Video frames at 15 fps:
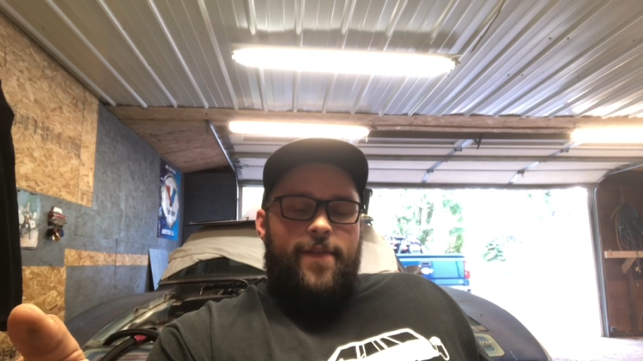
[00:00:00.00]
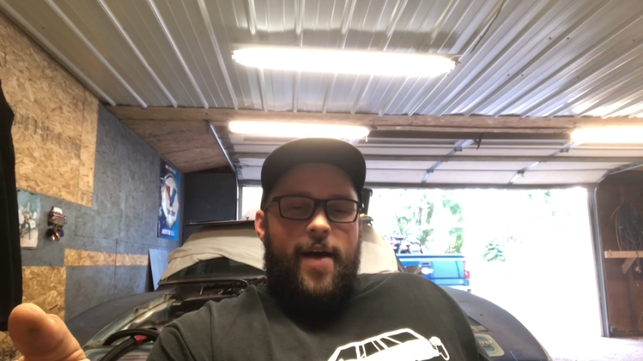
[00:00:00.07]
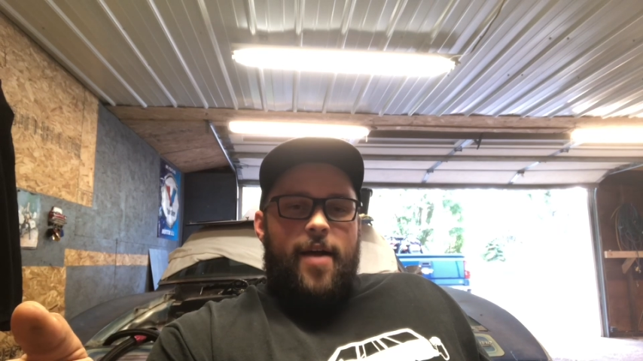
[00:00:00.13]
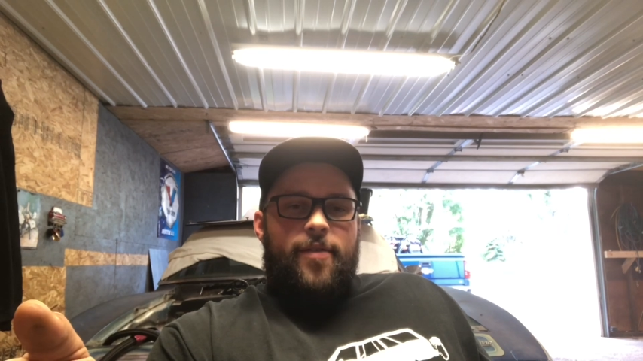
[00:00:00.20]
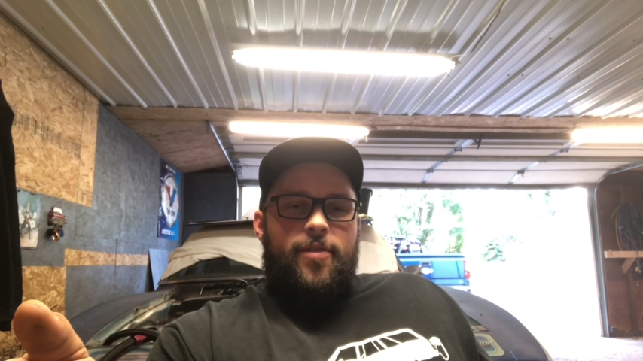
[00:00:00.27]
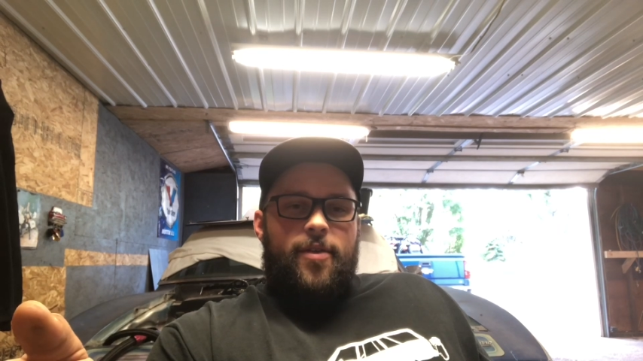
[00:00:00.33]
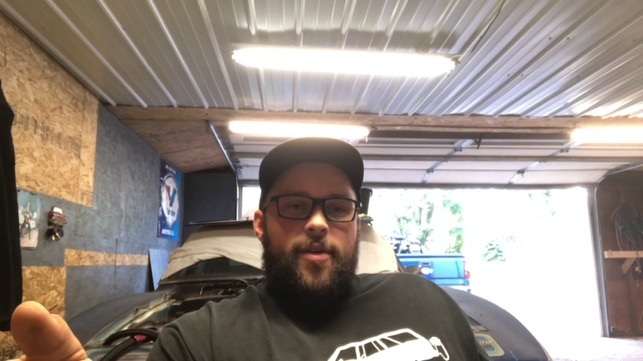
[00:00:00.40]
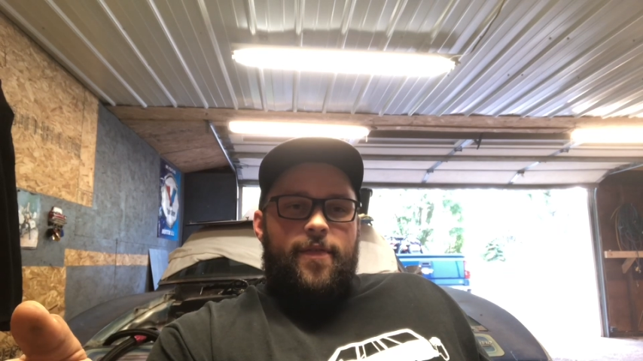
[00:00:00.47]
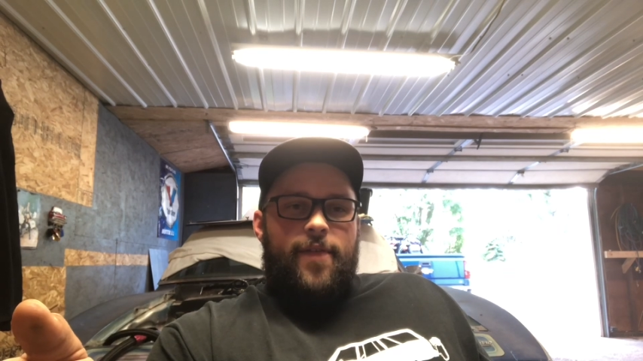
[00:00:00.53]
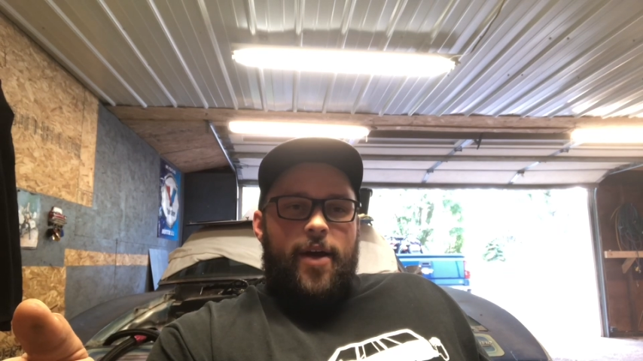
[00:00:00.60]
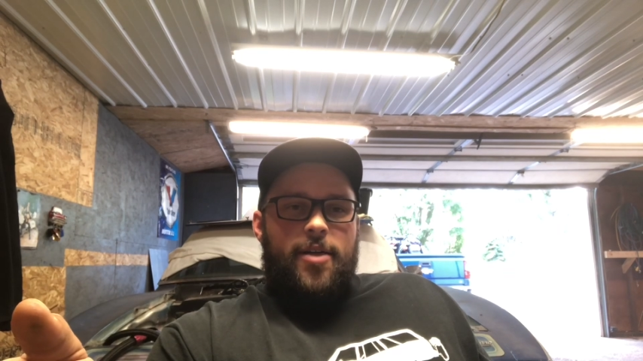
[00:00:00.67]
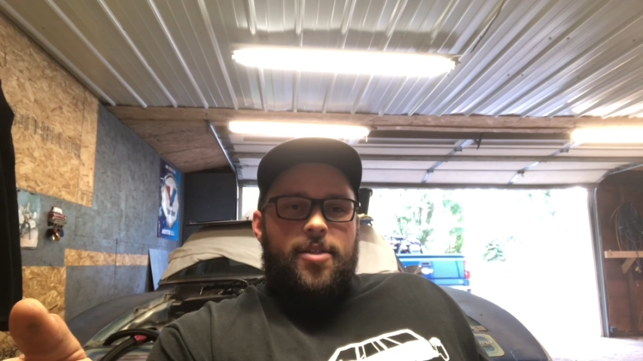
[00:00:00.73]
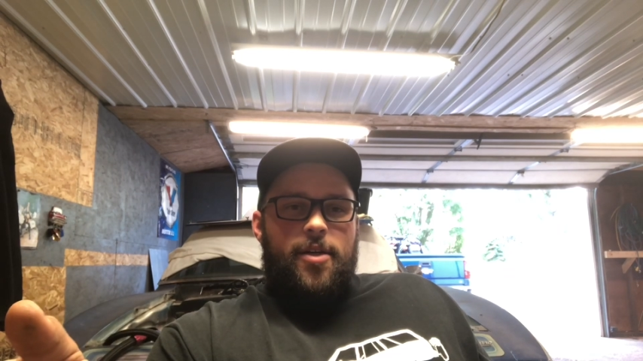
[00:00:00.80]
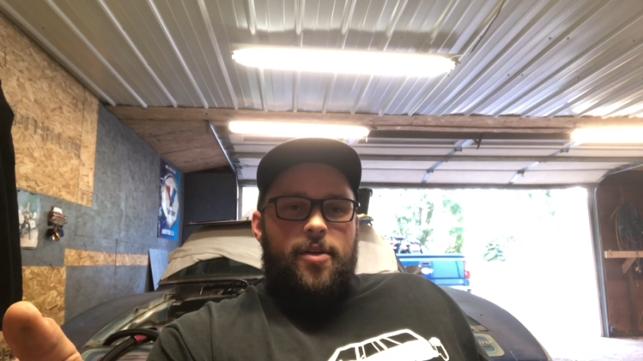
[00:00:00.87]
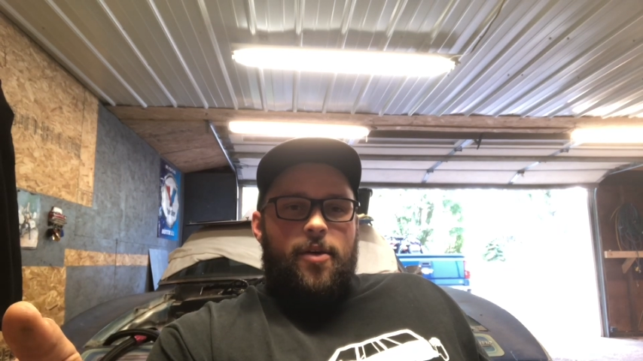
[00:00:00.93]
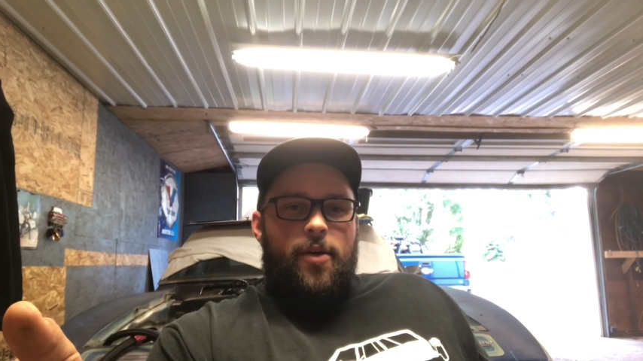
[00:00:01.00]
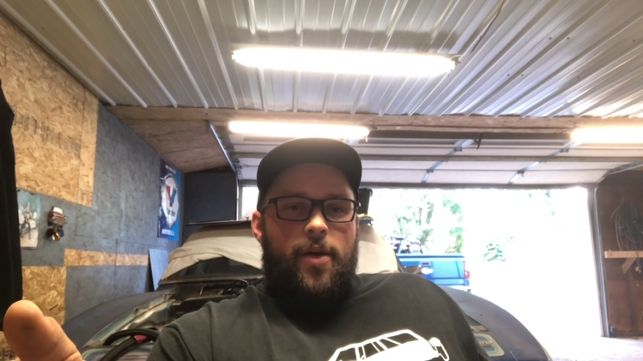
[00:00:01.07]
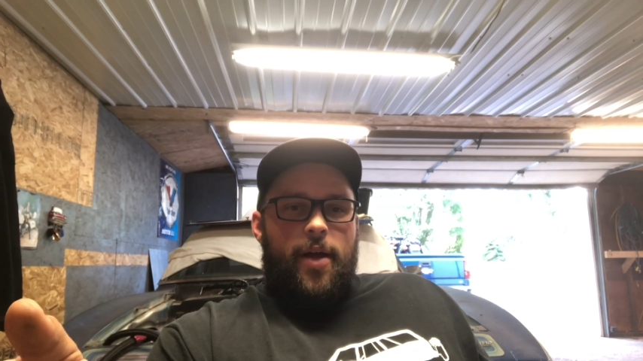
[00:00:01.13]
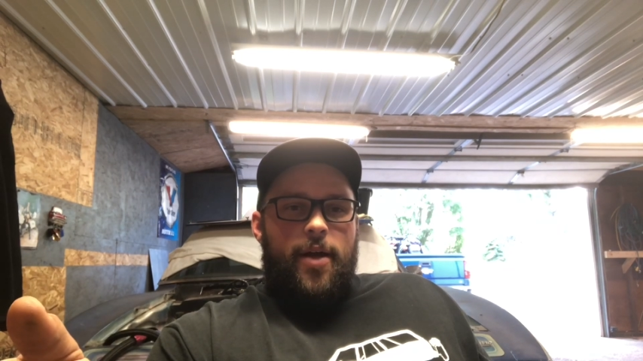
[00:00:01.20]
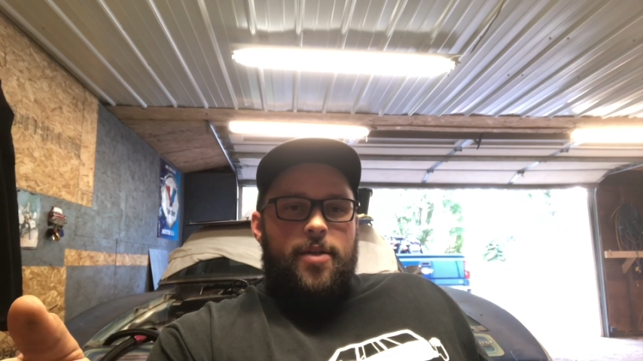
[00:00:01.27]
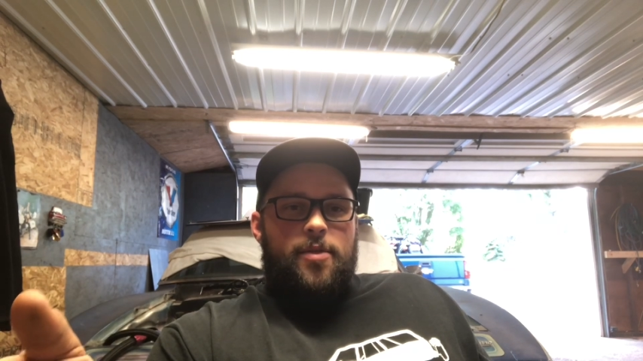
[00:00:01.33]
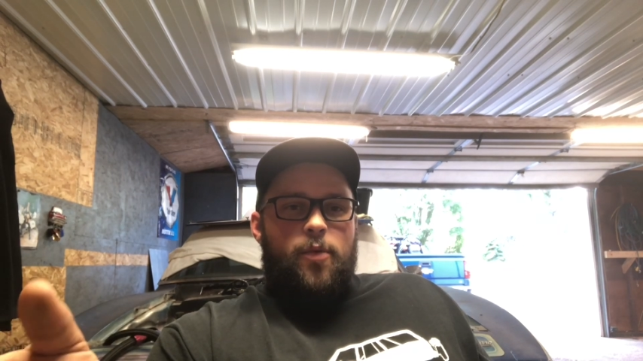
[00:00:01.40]
5.3, affectionately known
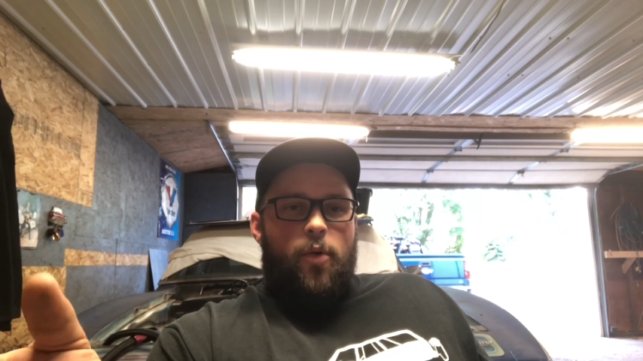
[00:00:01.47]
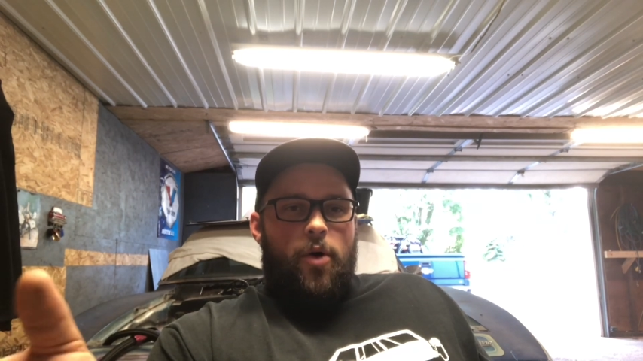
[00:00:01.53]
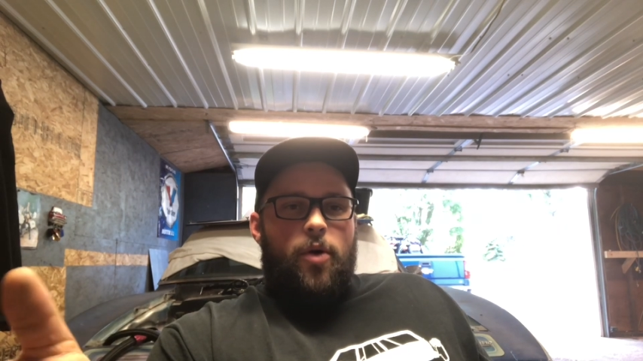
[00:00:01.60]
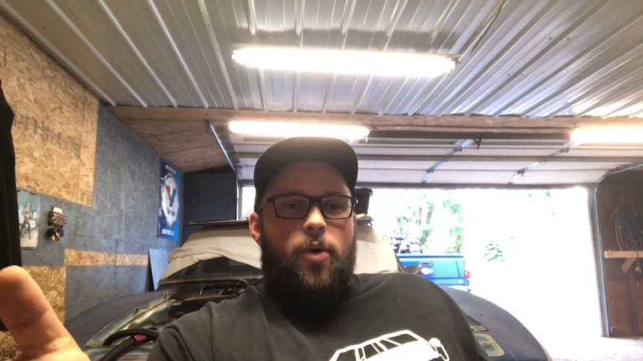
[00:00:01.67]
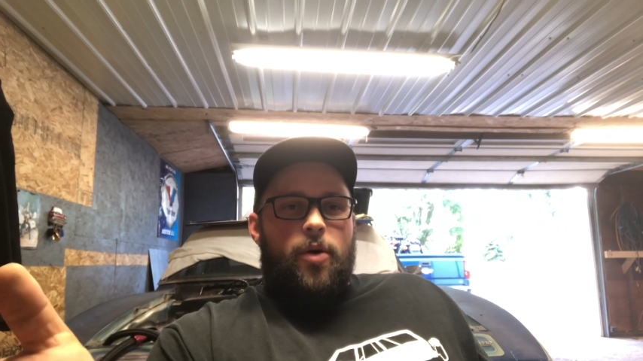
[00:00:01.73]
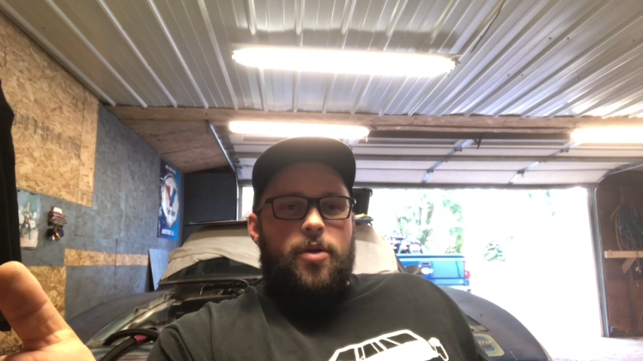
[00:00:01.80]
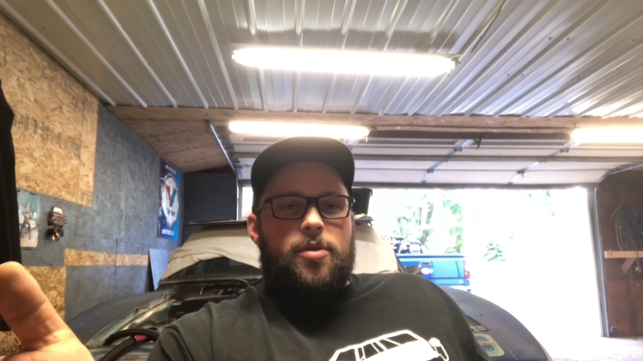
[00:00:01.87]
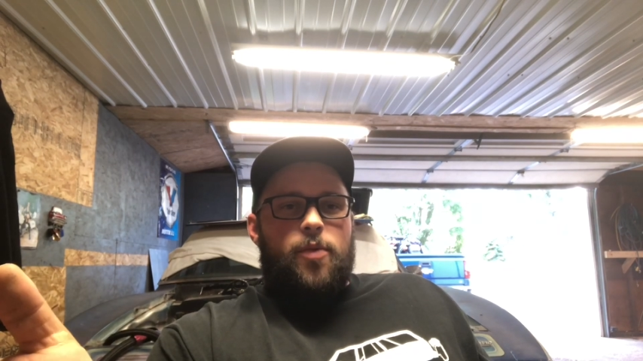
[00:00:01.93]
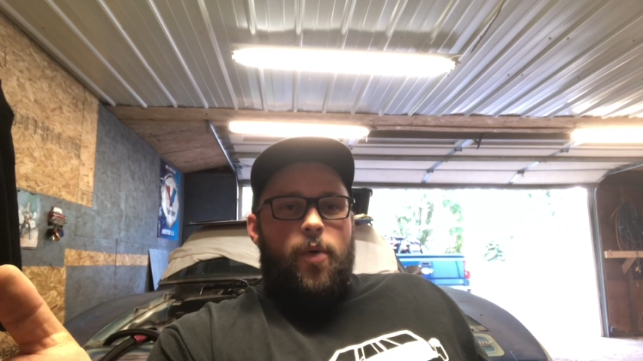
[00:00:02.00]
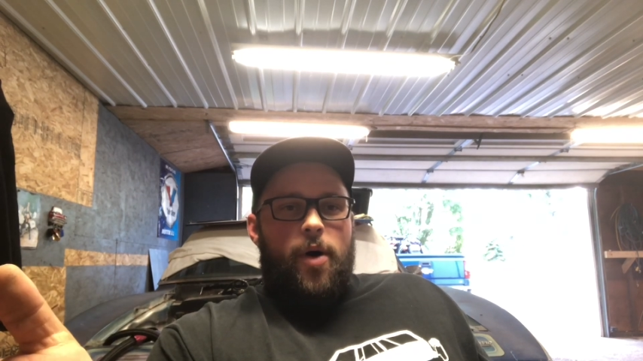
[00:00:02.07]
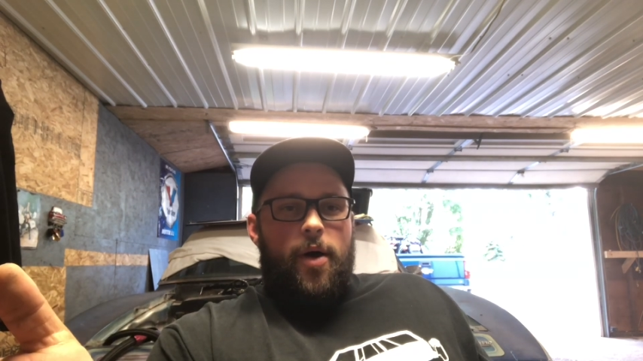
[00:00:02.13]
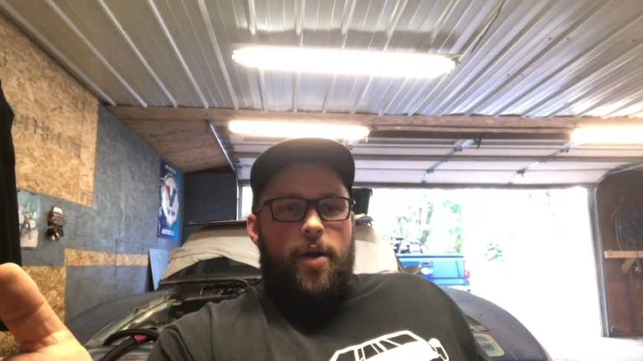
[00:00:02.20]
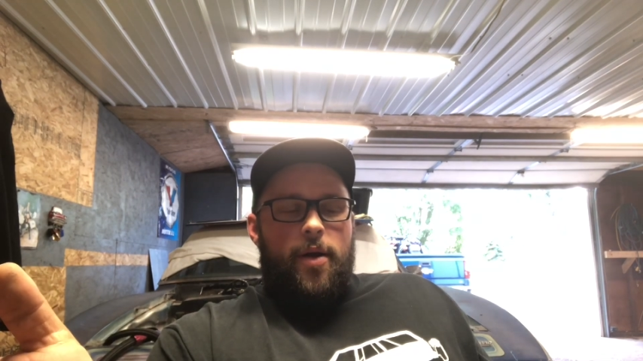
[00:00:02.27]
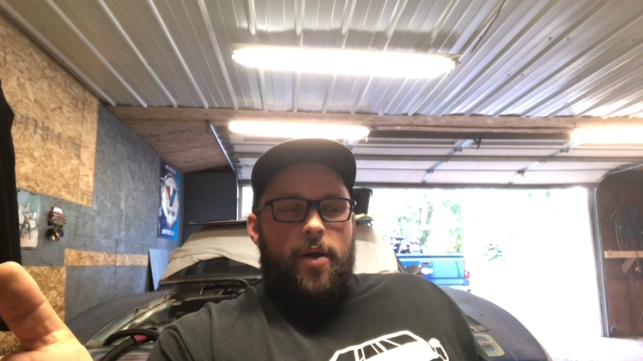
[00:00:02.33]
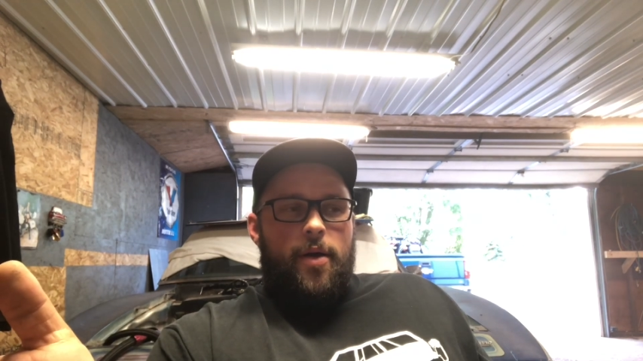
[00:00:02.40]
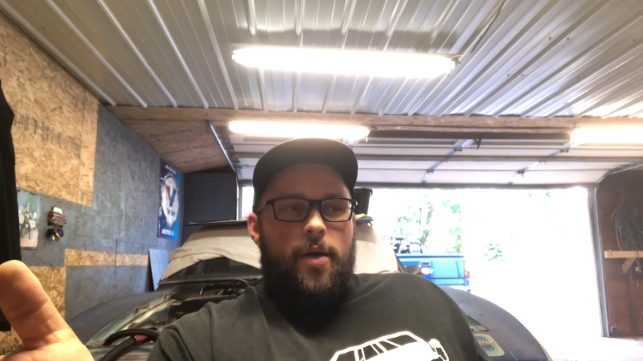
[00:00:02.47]
as Warhorse 1.